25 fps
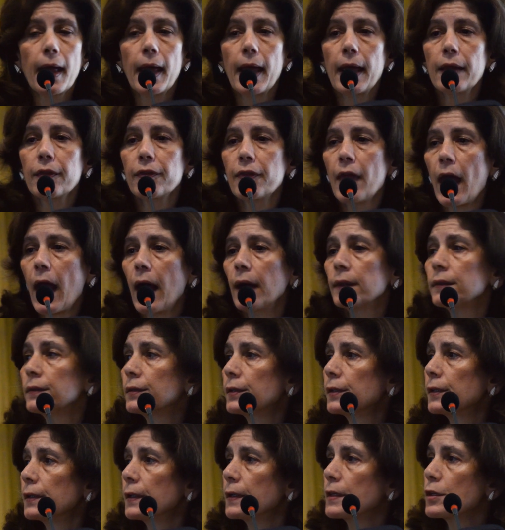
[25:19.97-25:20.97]
And
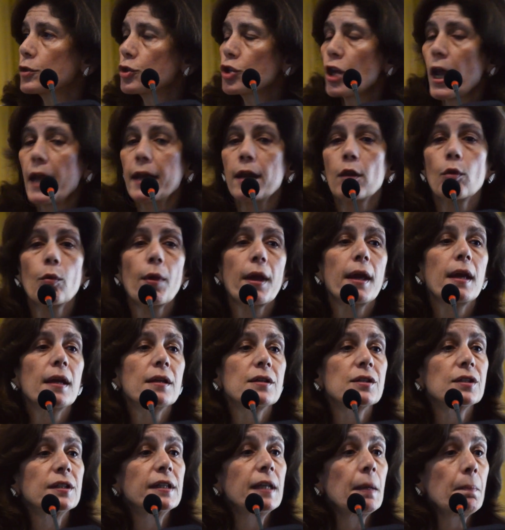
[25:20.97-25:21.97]
that
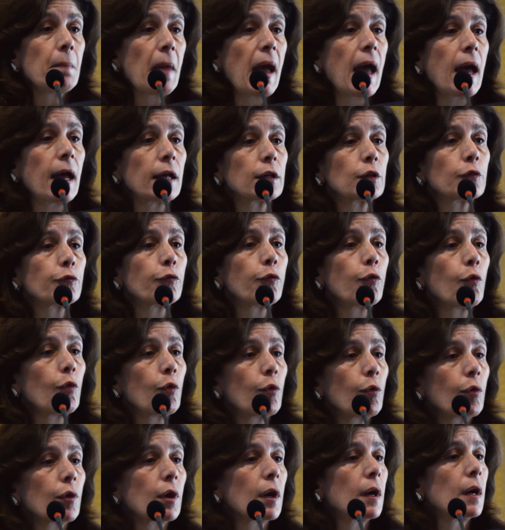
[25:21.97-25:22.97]
generates demand
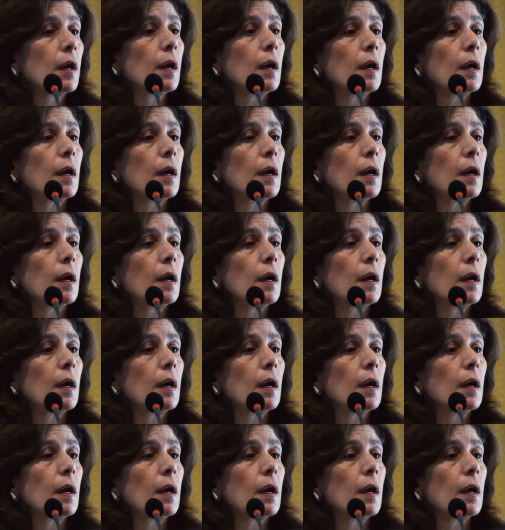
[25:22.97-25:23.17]
for